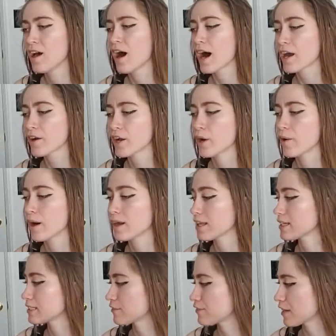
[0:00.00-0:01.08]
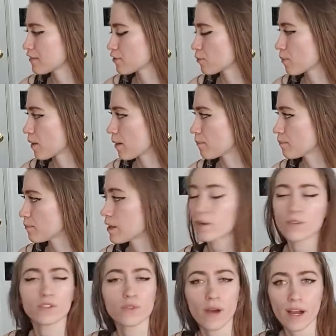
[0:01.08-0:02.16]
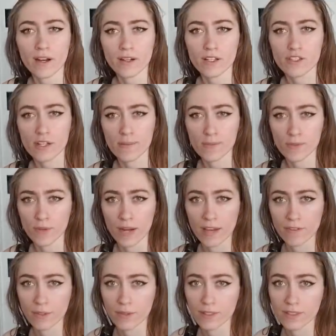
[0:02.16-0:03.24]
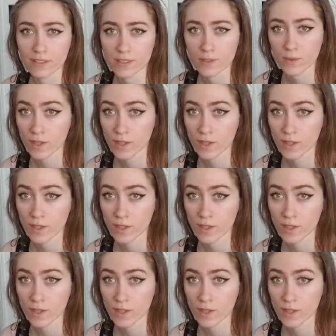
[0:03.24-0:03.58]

I don't know. I like definitely have no problem. I don't do IRL streams for a handful of reasons.